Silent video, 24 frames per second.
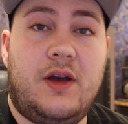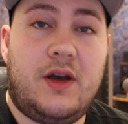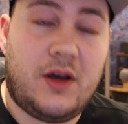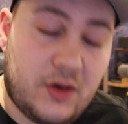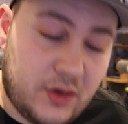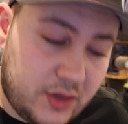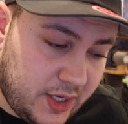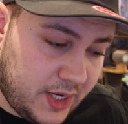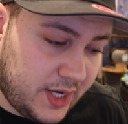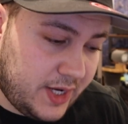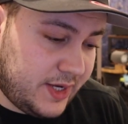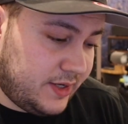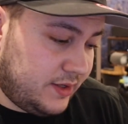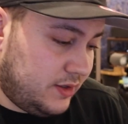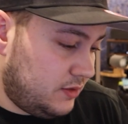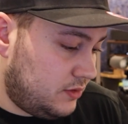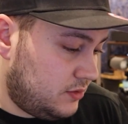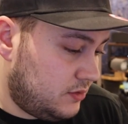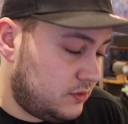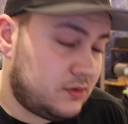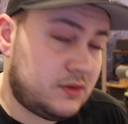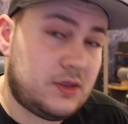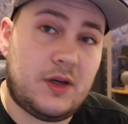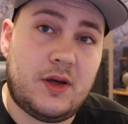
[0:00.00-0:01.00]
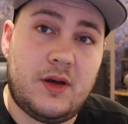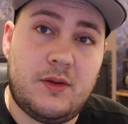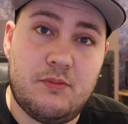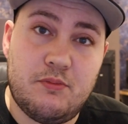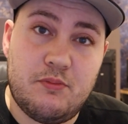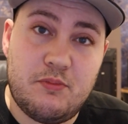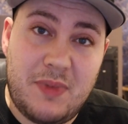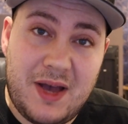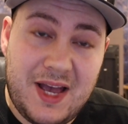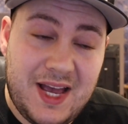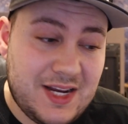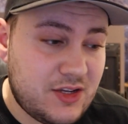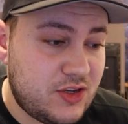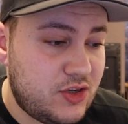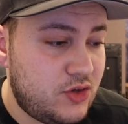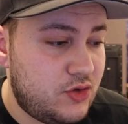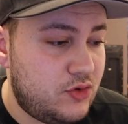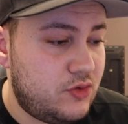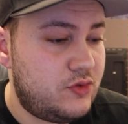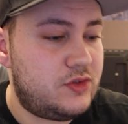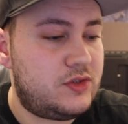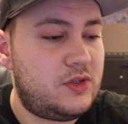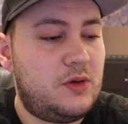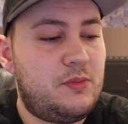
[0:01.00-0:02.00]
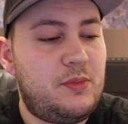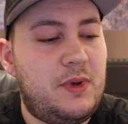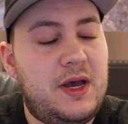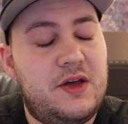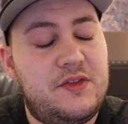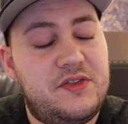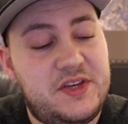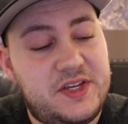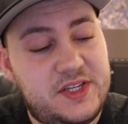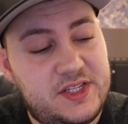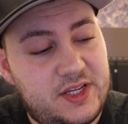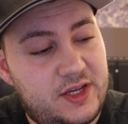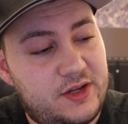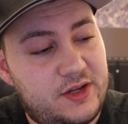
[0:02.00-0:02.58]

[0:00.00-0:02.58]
Okay, some bad news about these